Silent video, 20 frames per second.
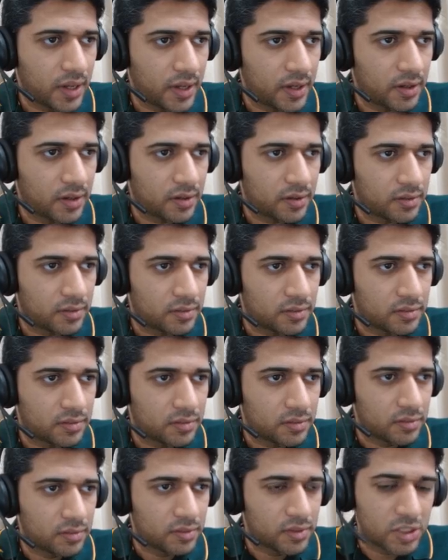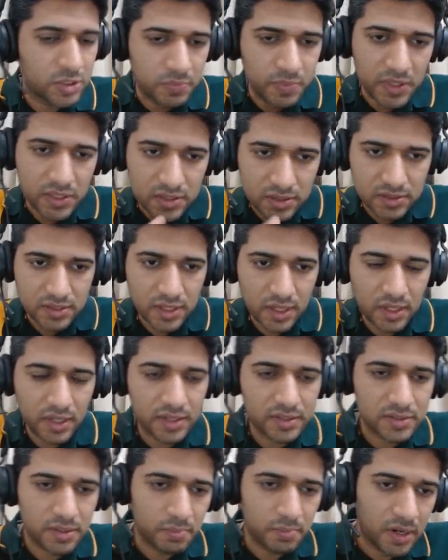like this bit still
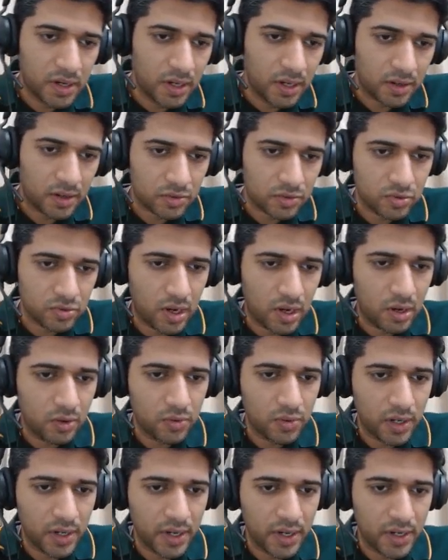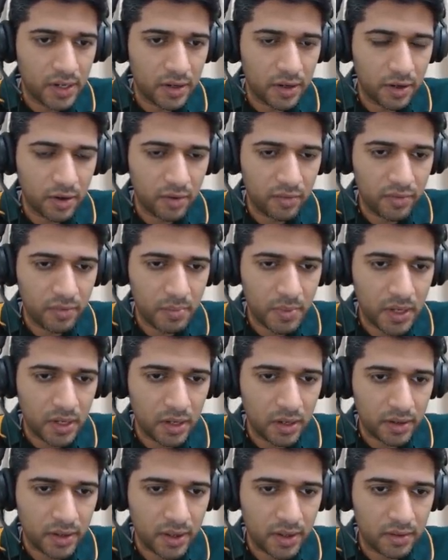needs a bundler. So how do I get rid of a
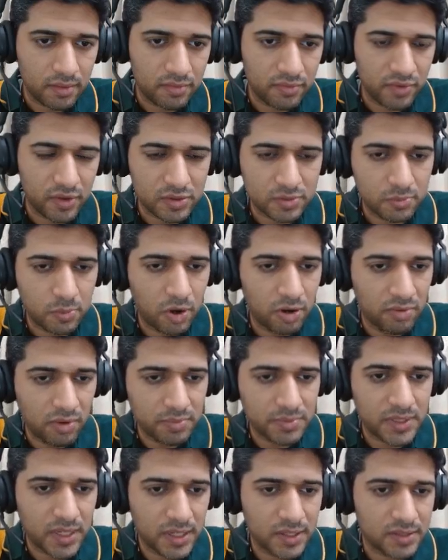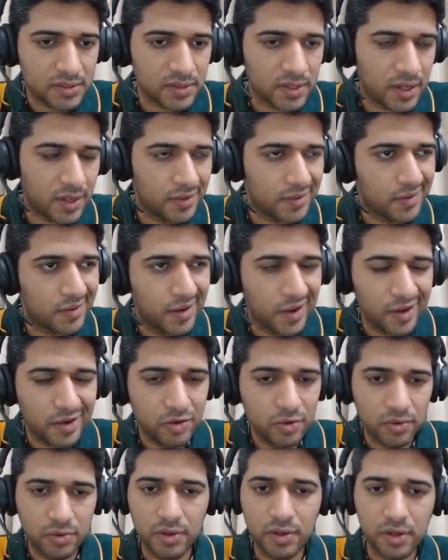bundler? Yeah, for small websites, I'd like
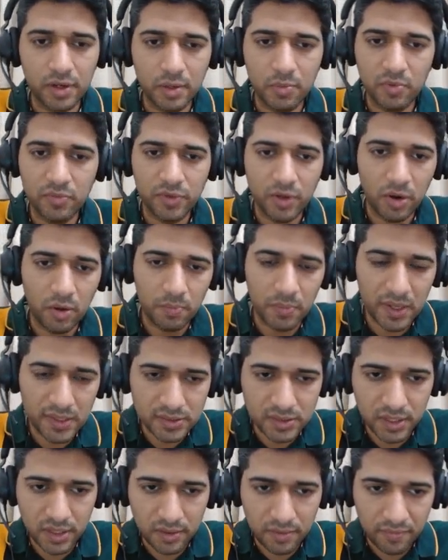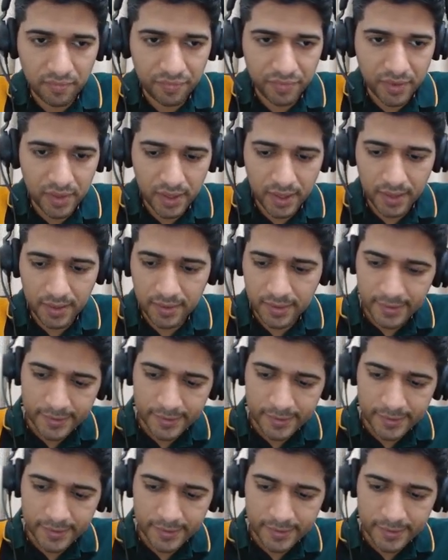to remove the complexity. Yeah.